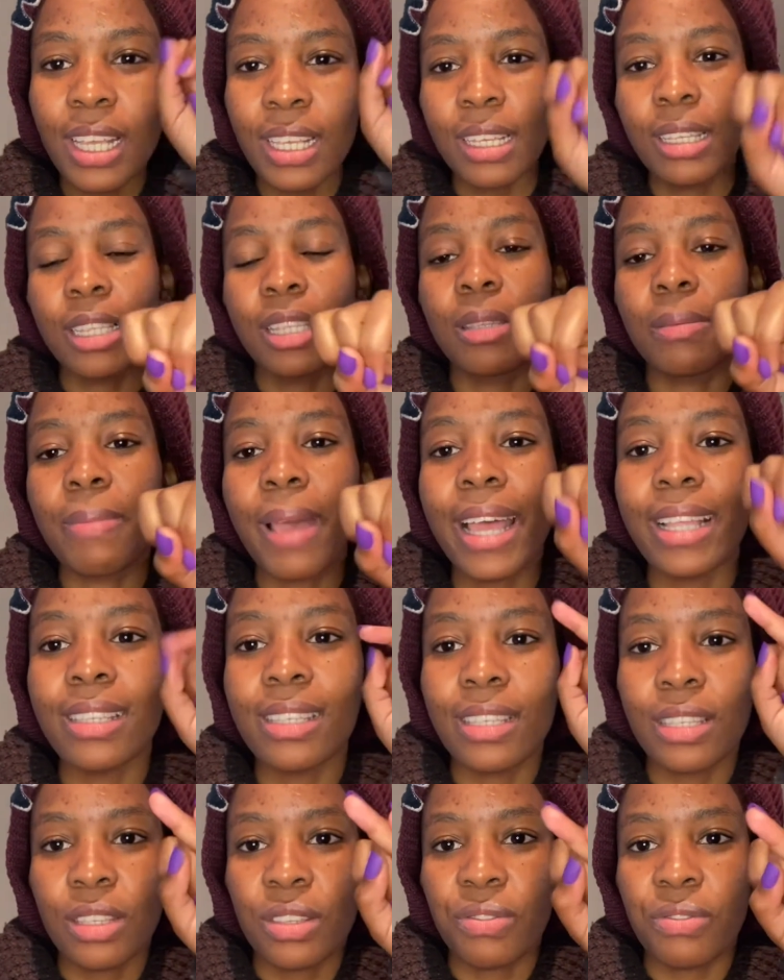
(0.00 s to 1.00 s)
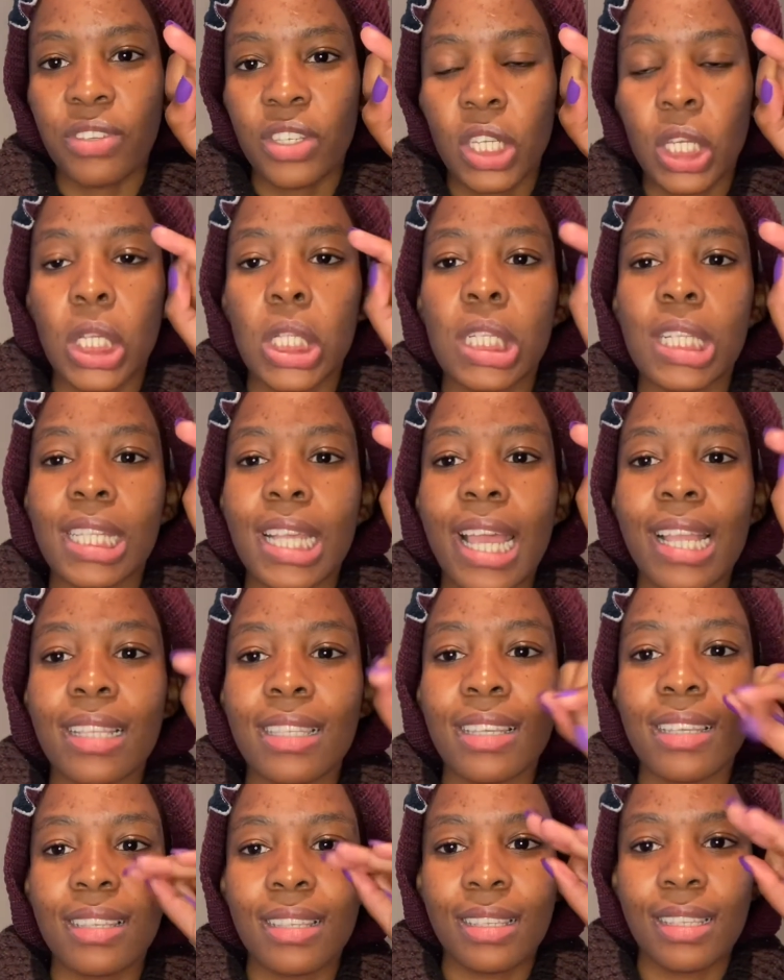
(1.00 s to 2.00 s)
It's maths, it's physical
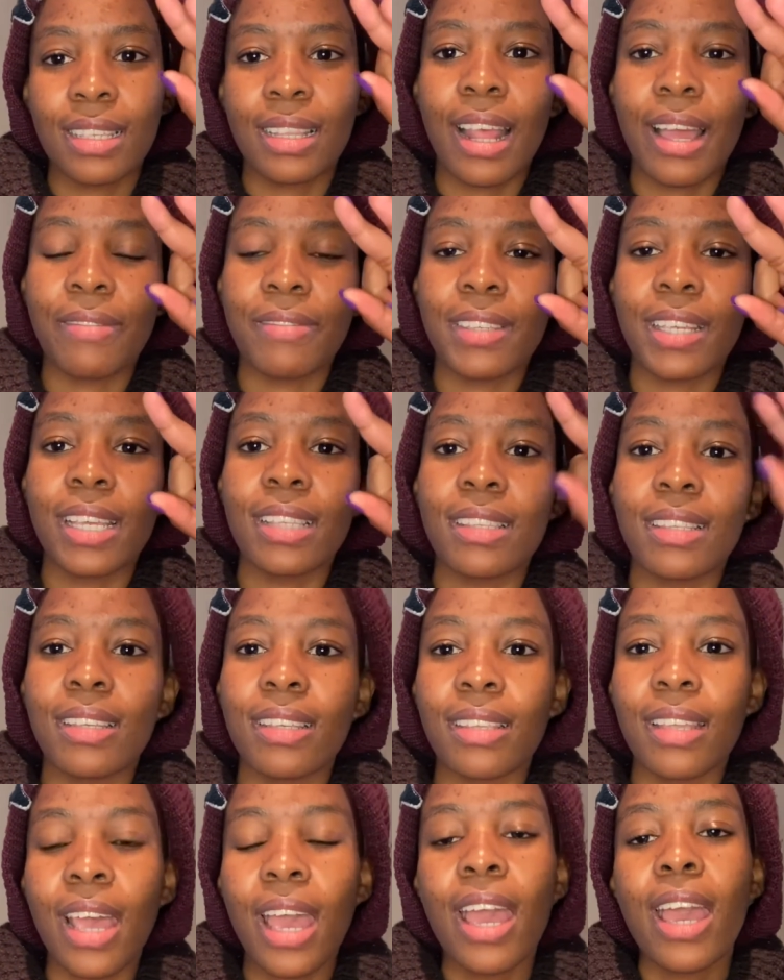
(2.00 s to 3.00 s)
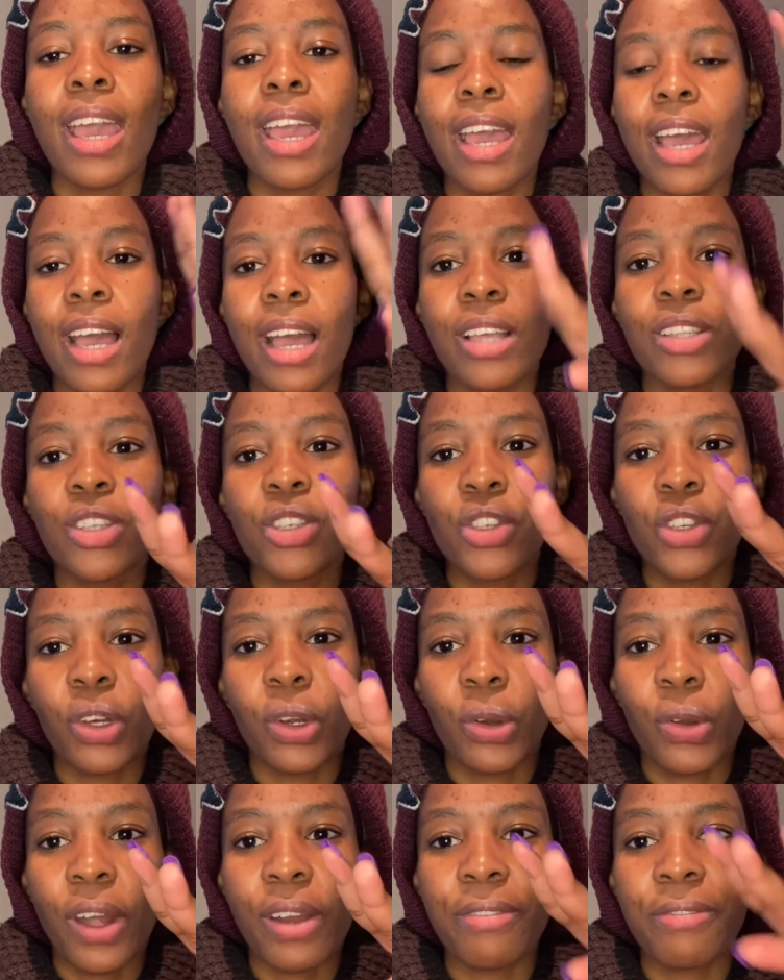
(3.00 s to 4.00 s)
sciences, it's life sciences, it's
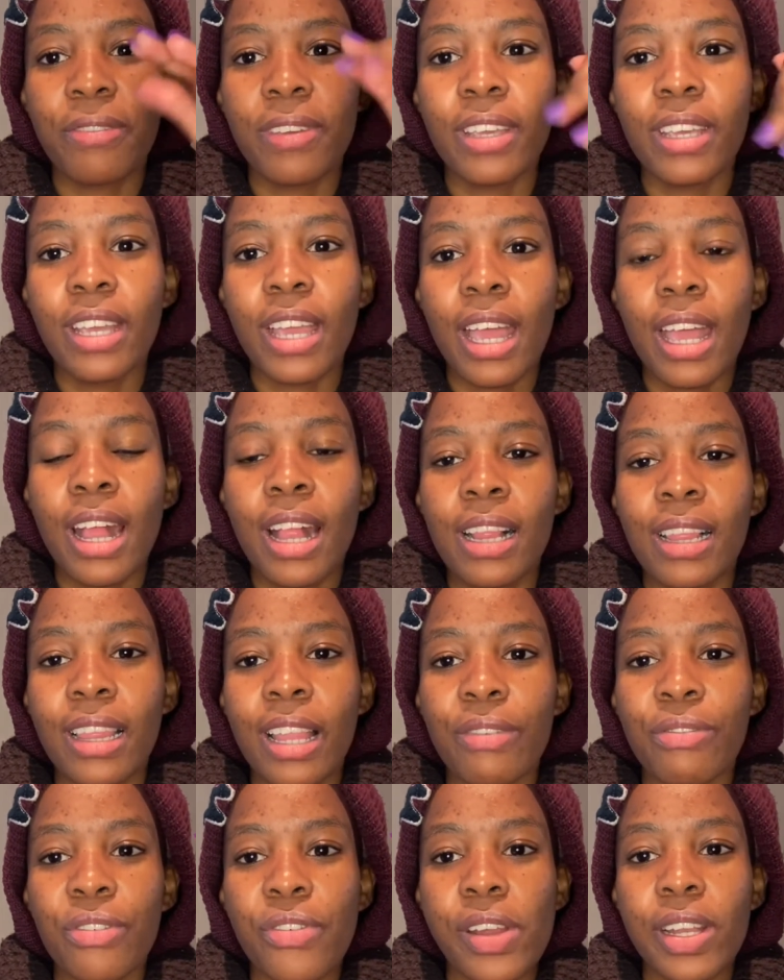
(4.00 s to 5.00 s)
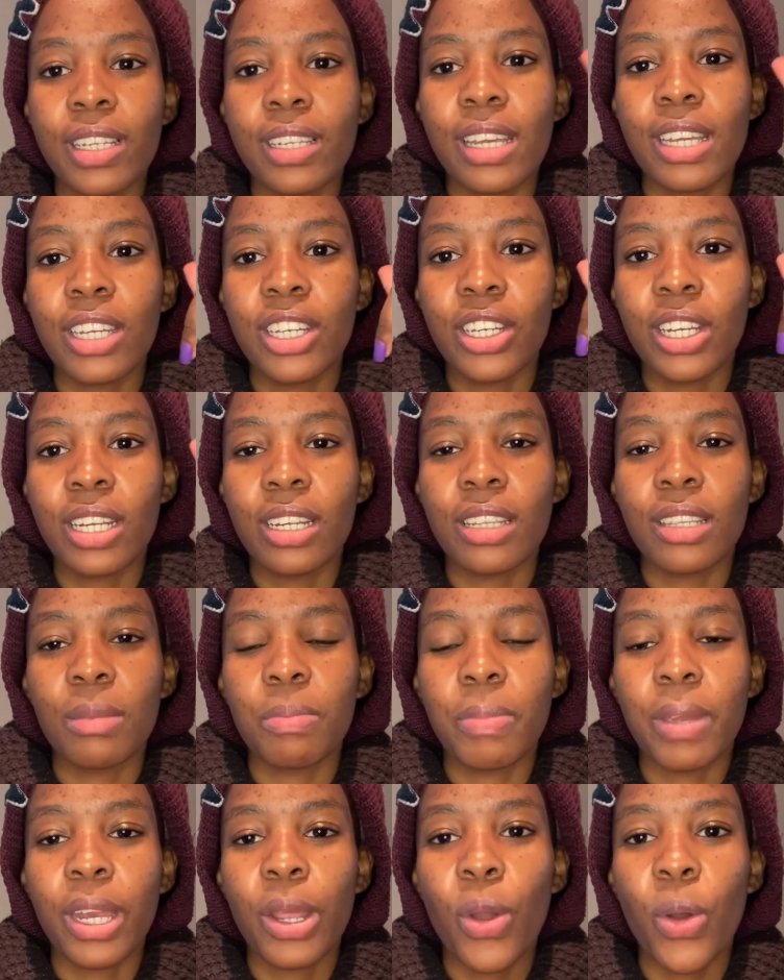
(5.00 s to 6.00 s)
geography, life orientation,
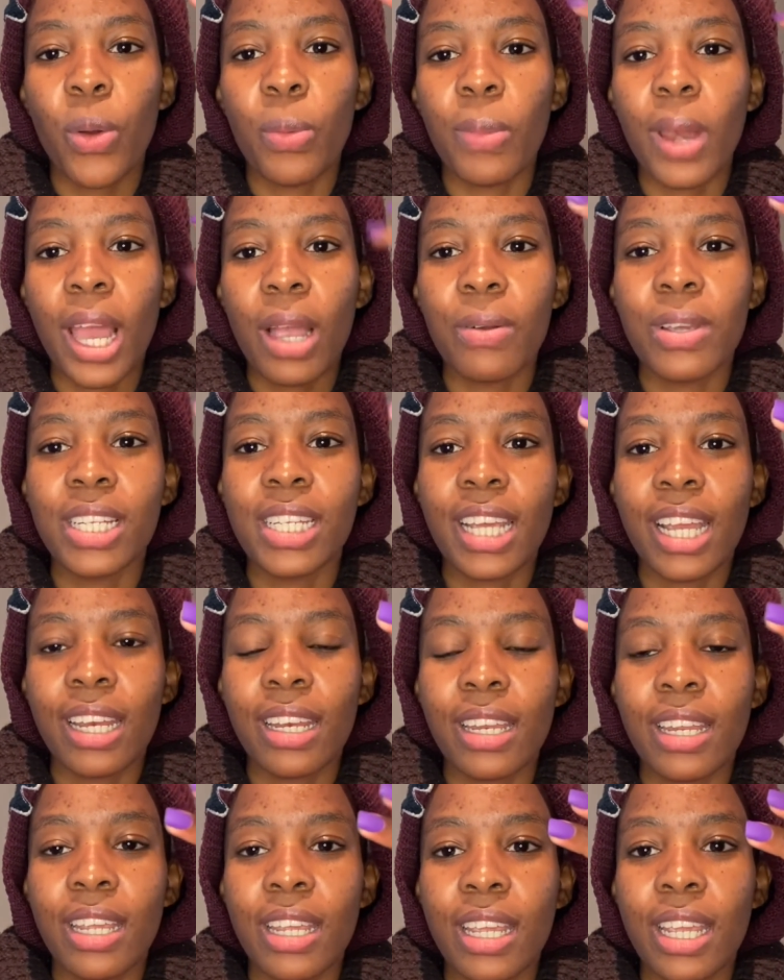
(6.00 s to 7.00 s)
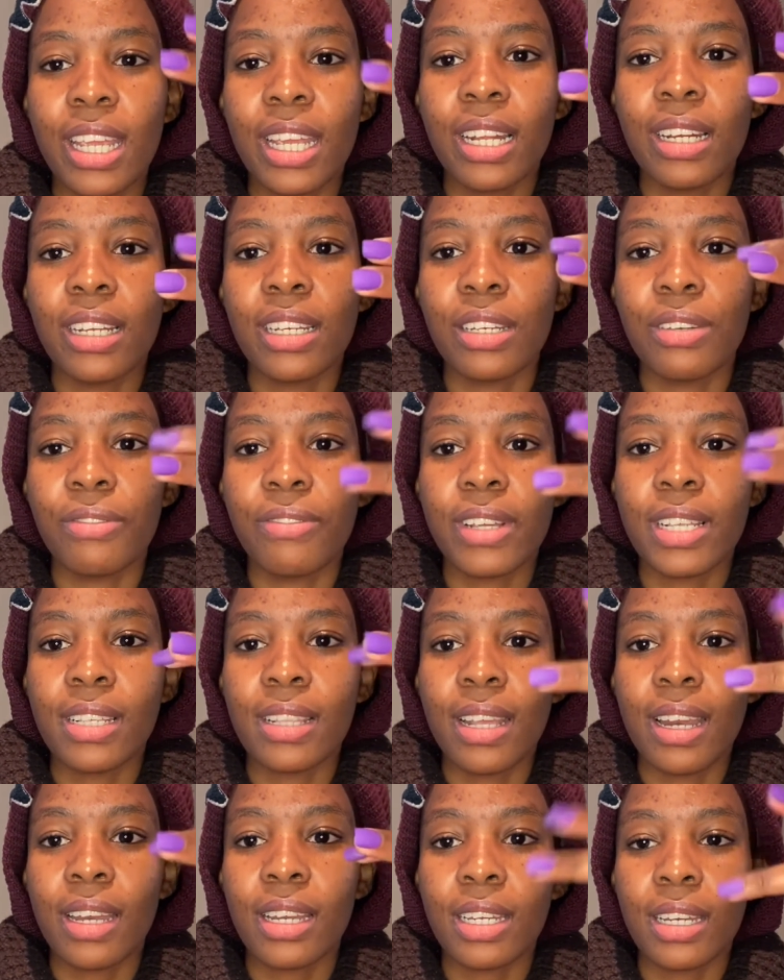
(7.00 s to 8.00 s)
spedi, home language, and English first
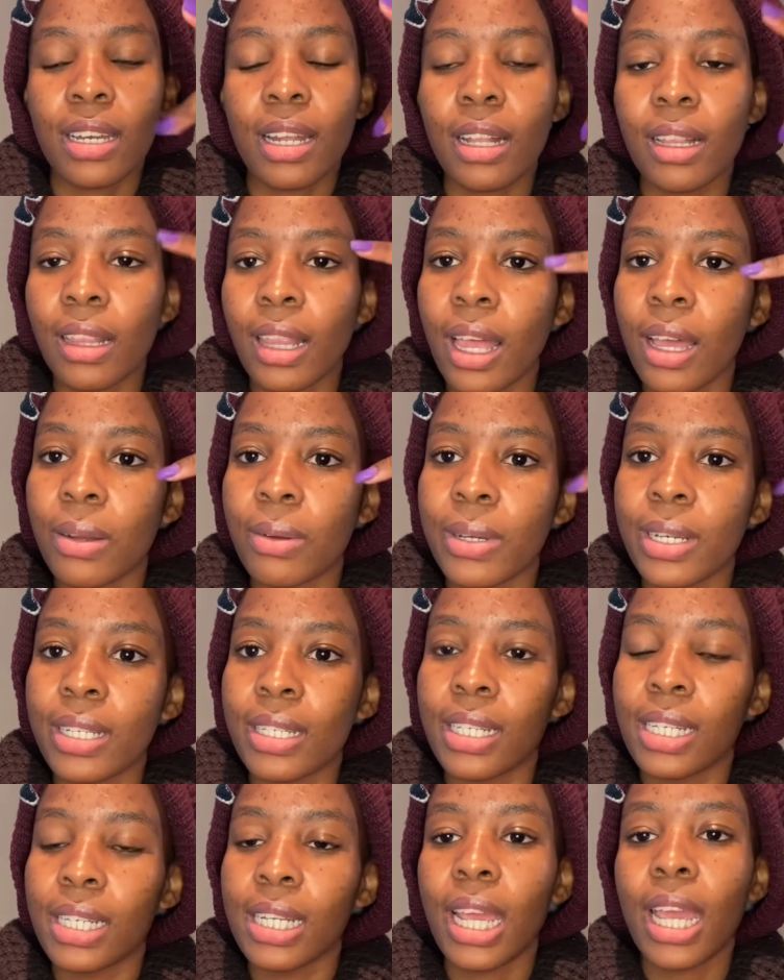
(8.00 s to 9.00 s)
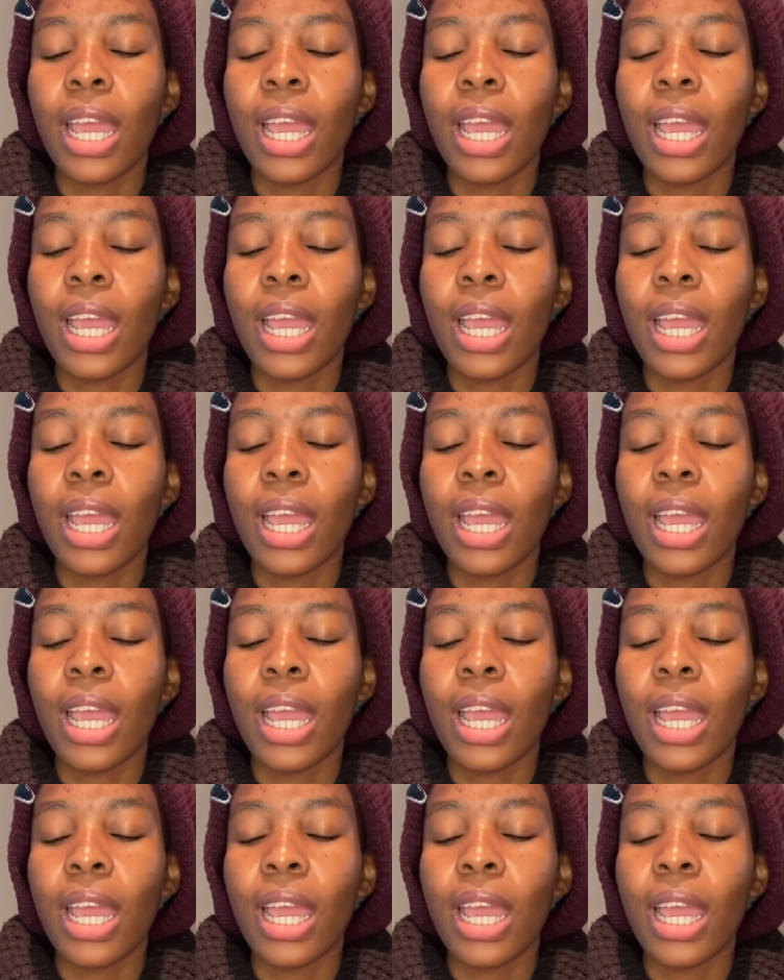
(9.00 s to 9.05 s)
additional language.